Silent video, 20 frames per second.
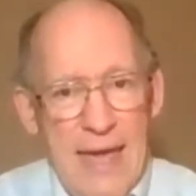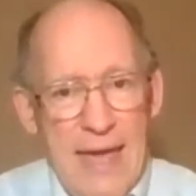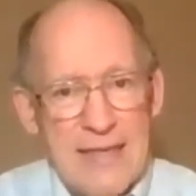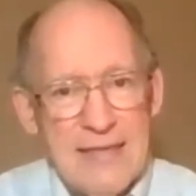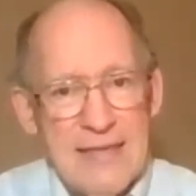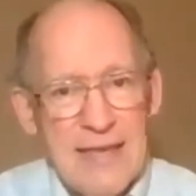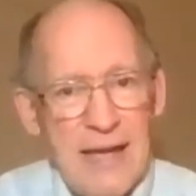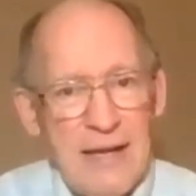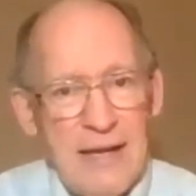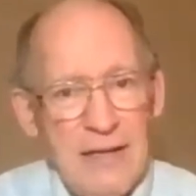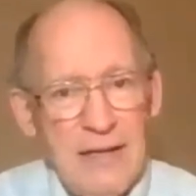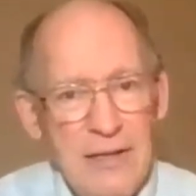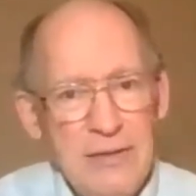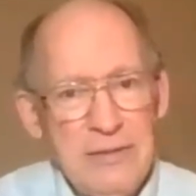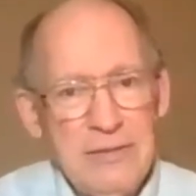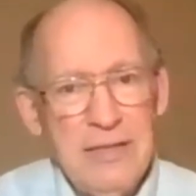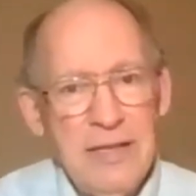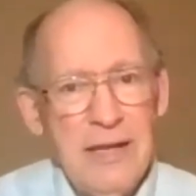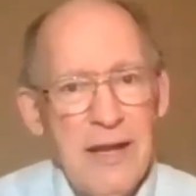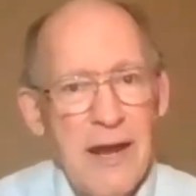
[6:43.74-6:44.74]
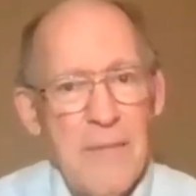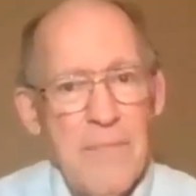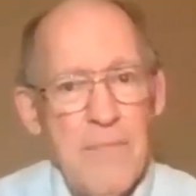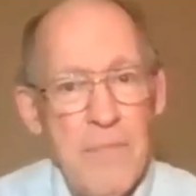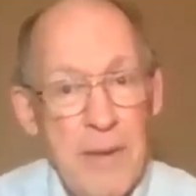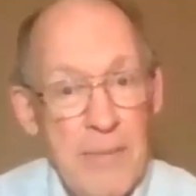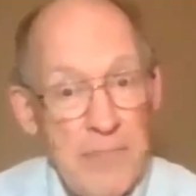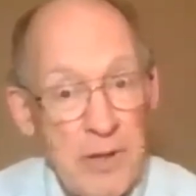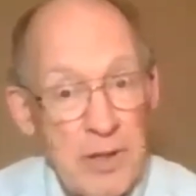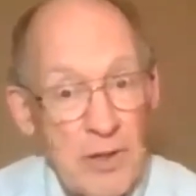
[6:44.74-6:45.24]
As I looked at our
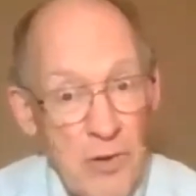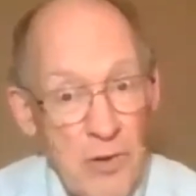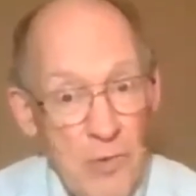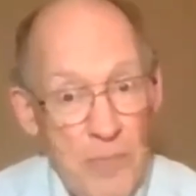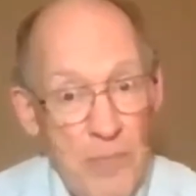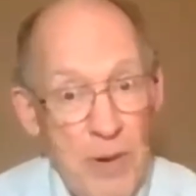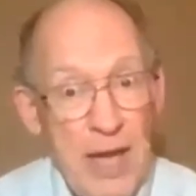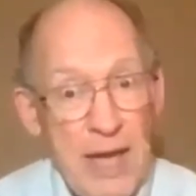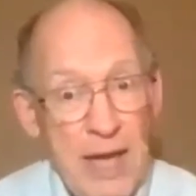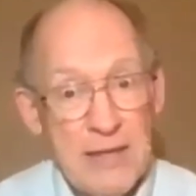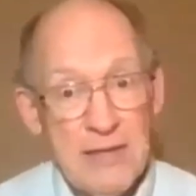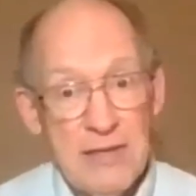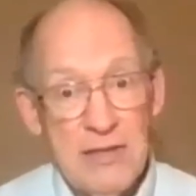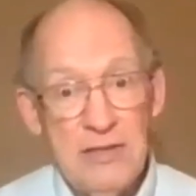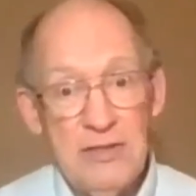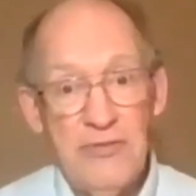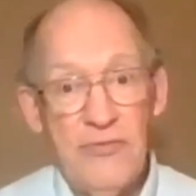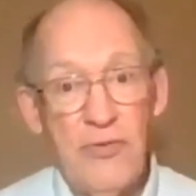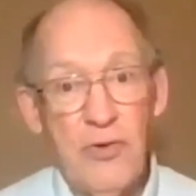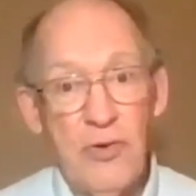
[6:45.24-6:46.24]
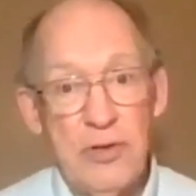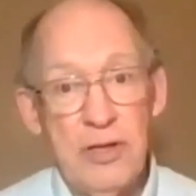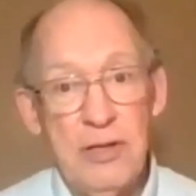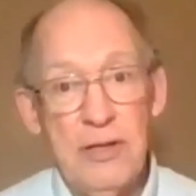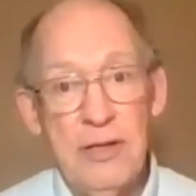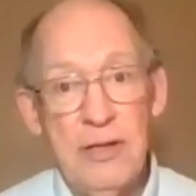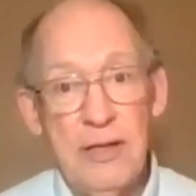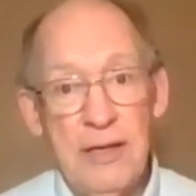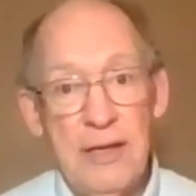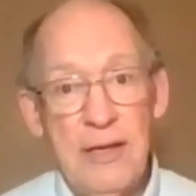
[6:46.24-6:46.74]
biblical passage for
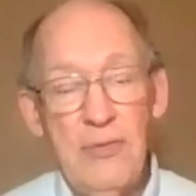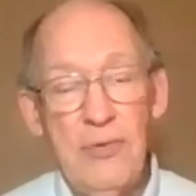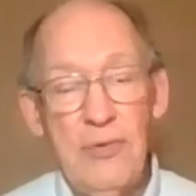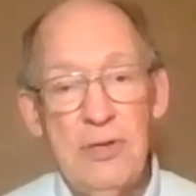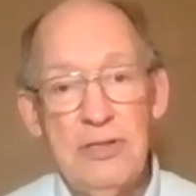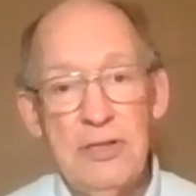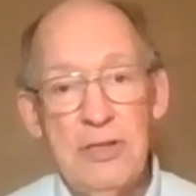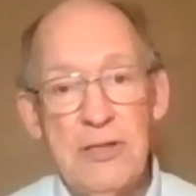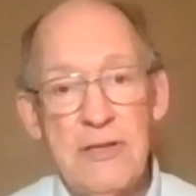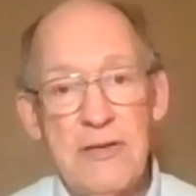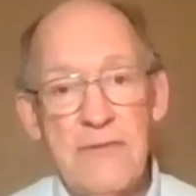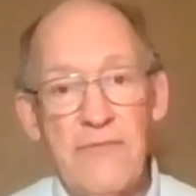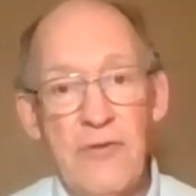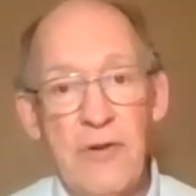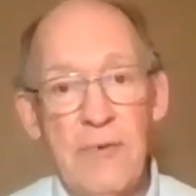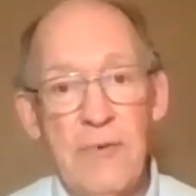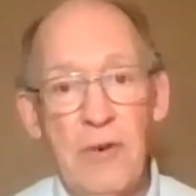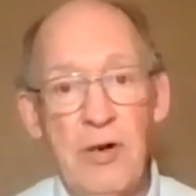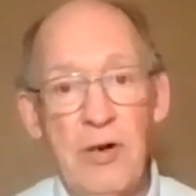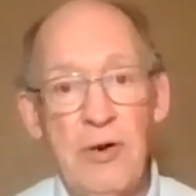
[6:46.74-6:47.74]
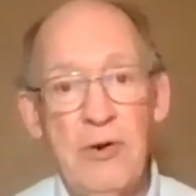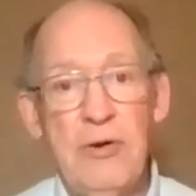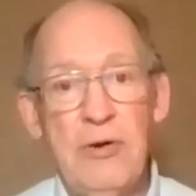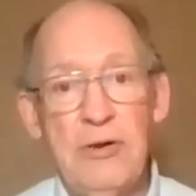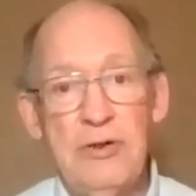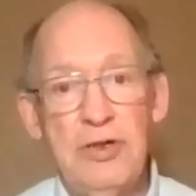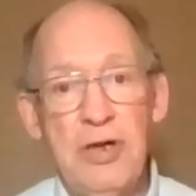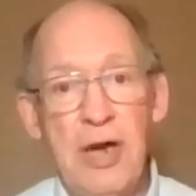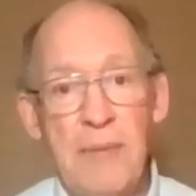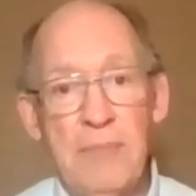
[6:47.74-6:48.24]
today, which is from Luke
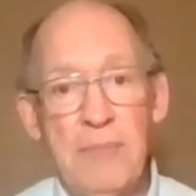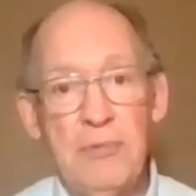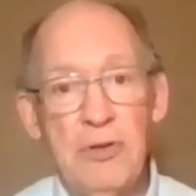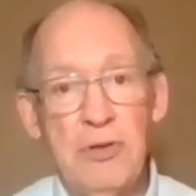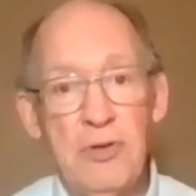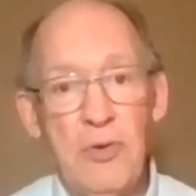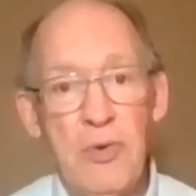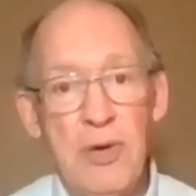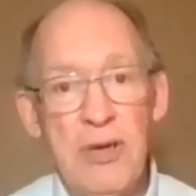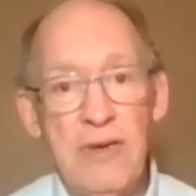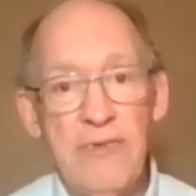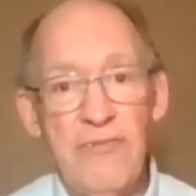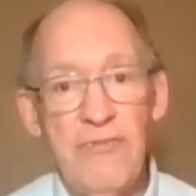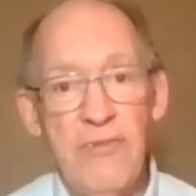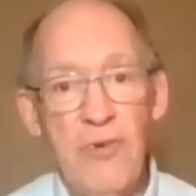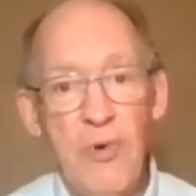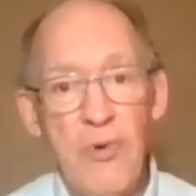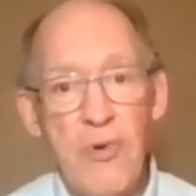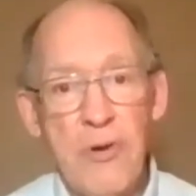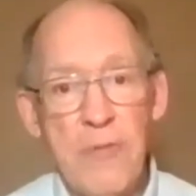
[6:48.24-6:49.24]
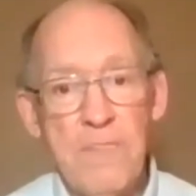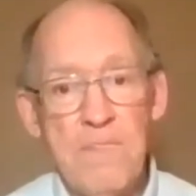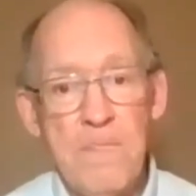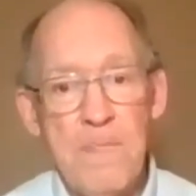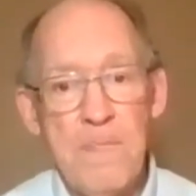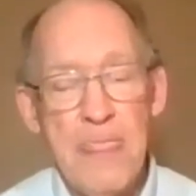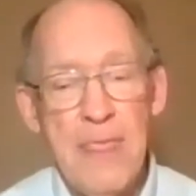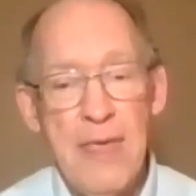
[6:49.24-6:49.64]
chapter 24,